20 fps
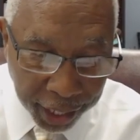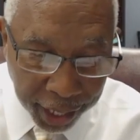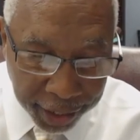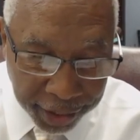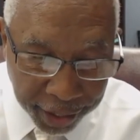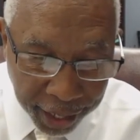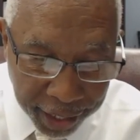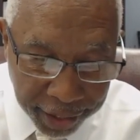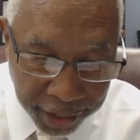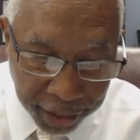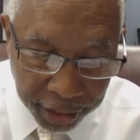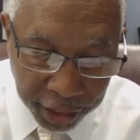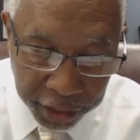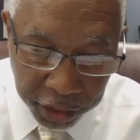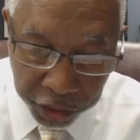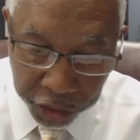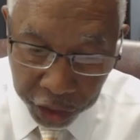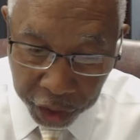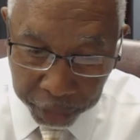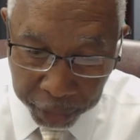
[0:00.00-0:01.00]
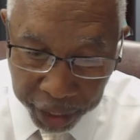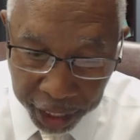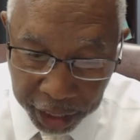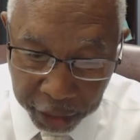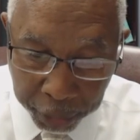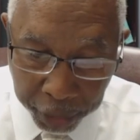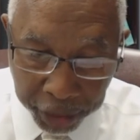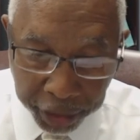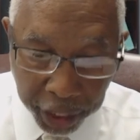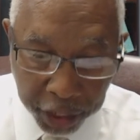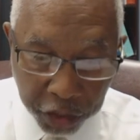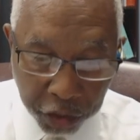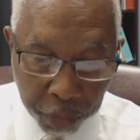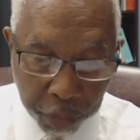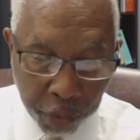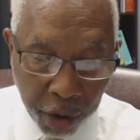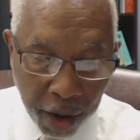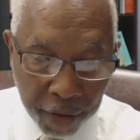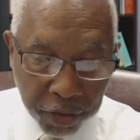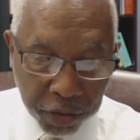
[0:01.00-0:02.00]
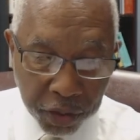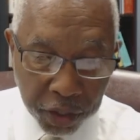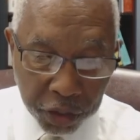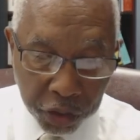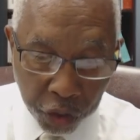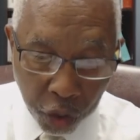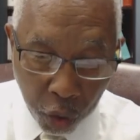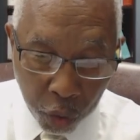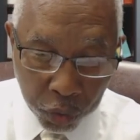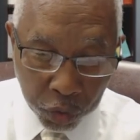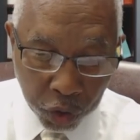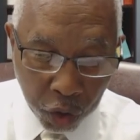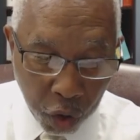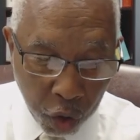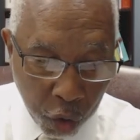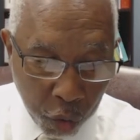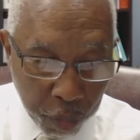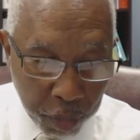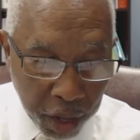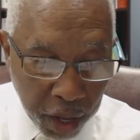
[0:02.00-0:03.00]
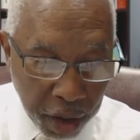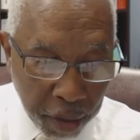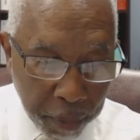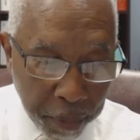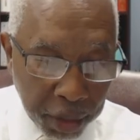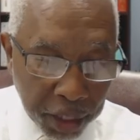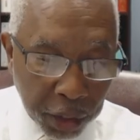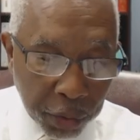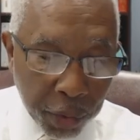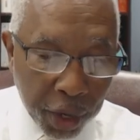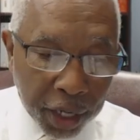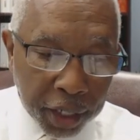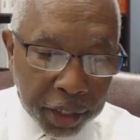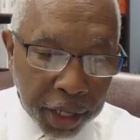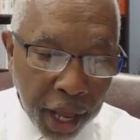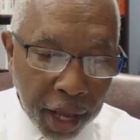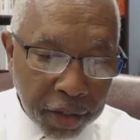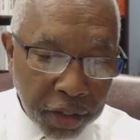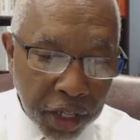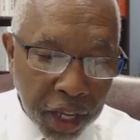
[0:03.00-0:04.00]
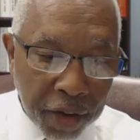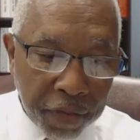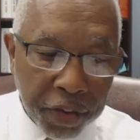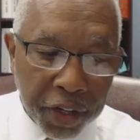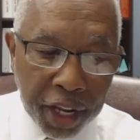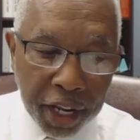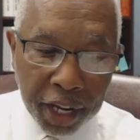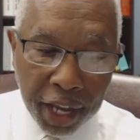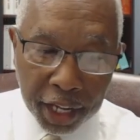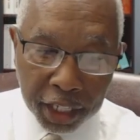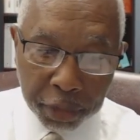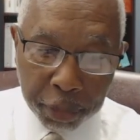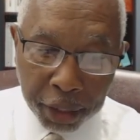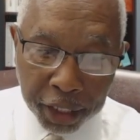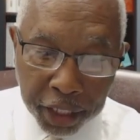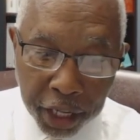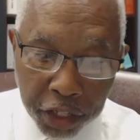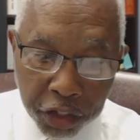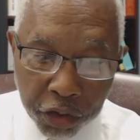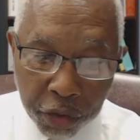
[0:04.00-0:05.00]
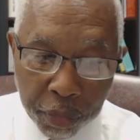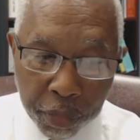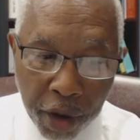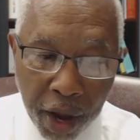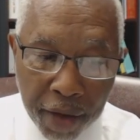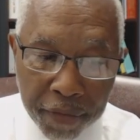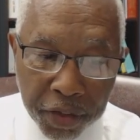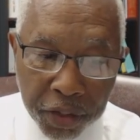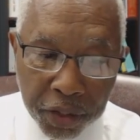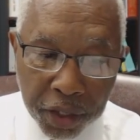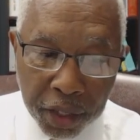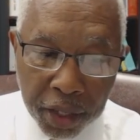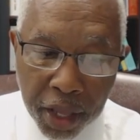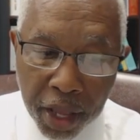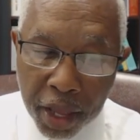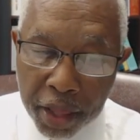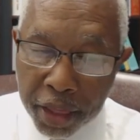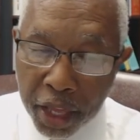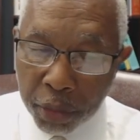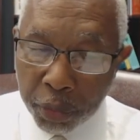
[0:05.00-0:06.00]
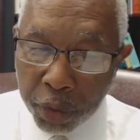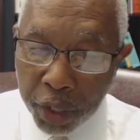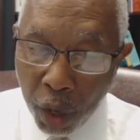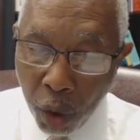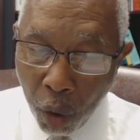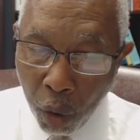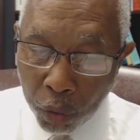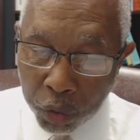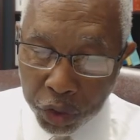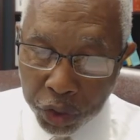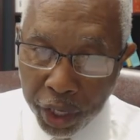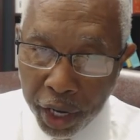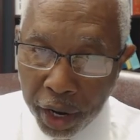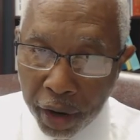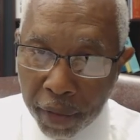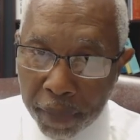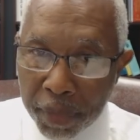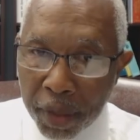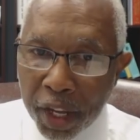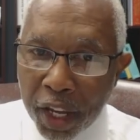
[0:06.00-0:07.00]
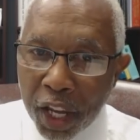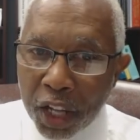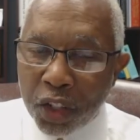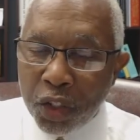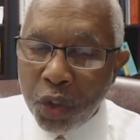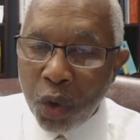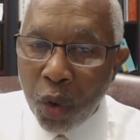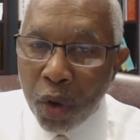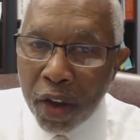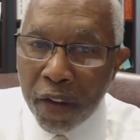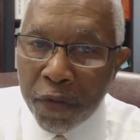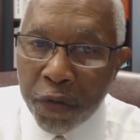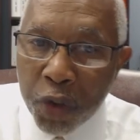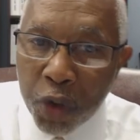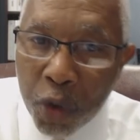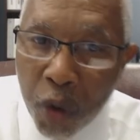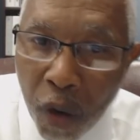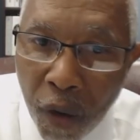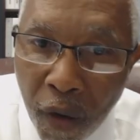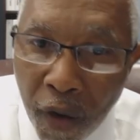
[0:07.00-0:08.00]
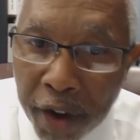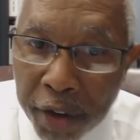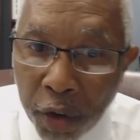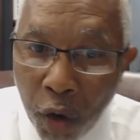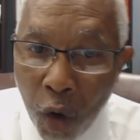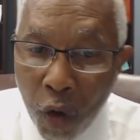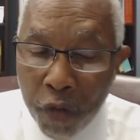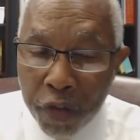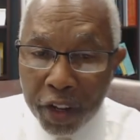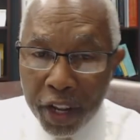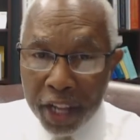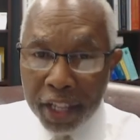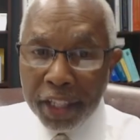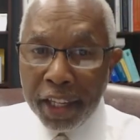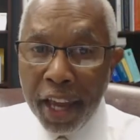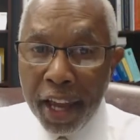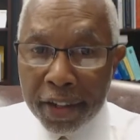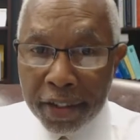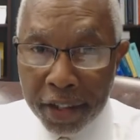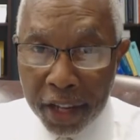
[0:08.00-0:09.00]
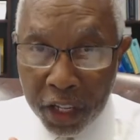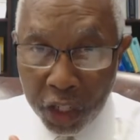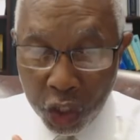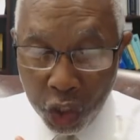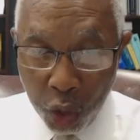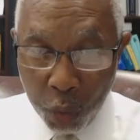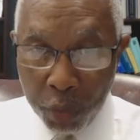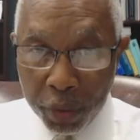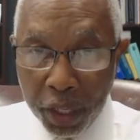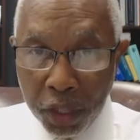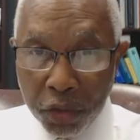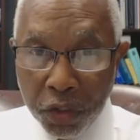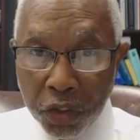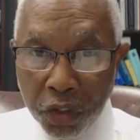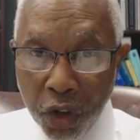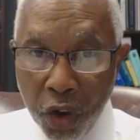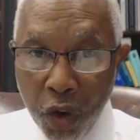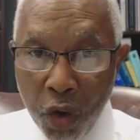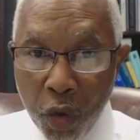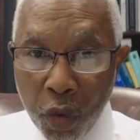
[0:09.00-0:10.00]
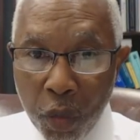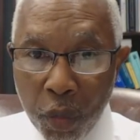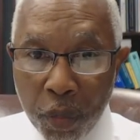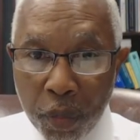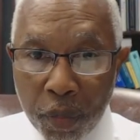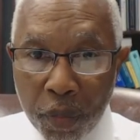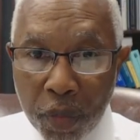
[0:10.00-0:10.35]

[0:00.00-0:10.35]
guest has a legitimate expectation of privacy in his host's home merely recognize the everyday expectation of privacy that we all share. And so if you are an overnight guest in someone else's home,